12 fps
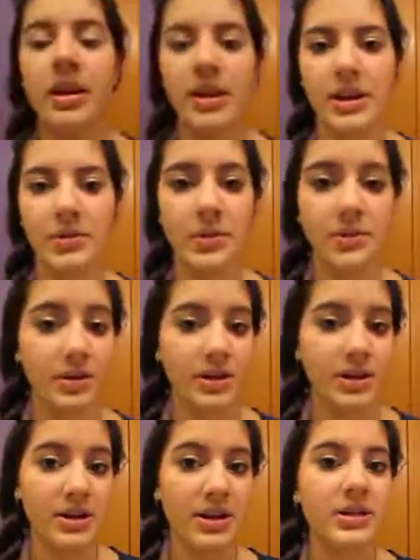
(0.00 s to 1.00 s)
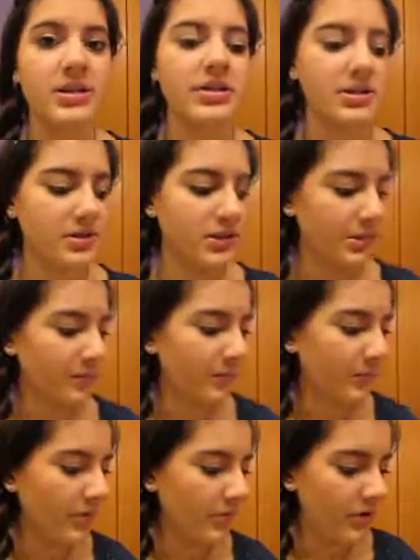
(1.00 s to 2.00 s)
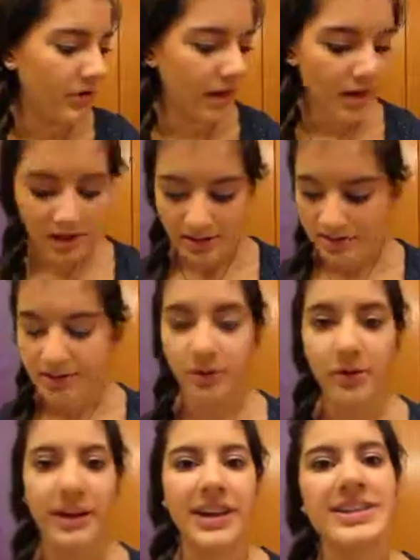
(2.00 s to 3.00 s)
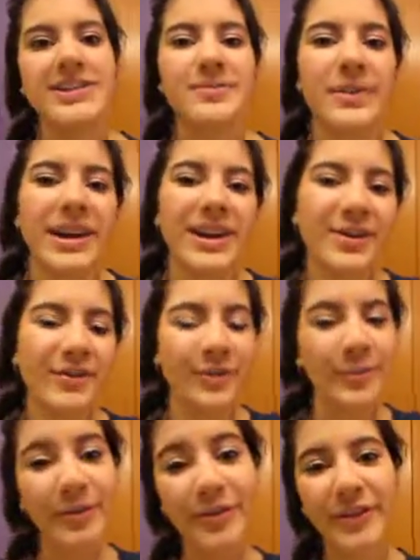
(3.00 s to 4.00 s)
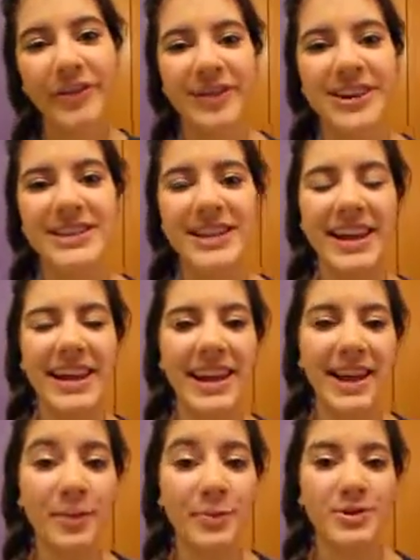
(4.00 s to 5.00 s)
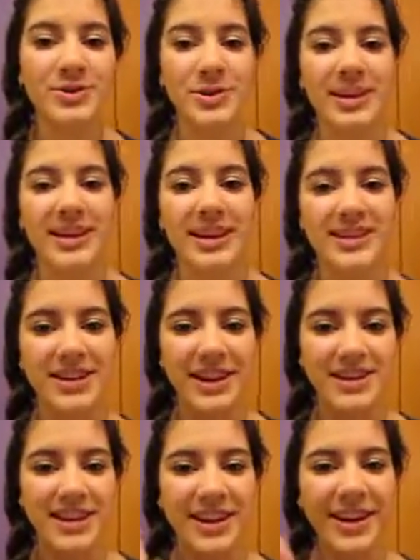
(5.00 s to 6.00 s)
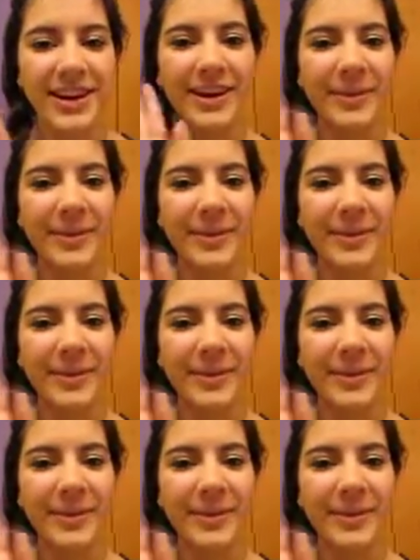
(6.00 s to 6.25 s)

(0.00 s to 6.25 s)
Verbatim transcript: keep them looking nice too. So that's my November favorites and I hope you enjoyed. I'll see you guys later.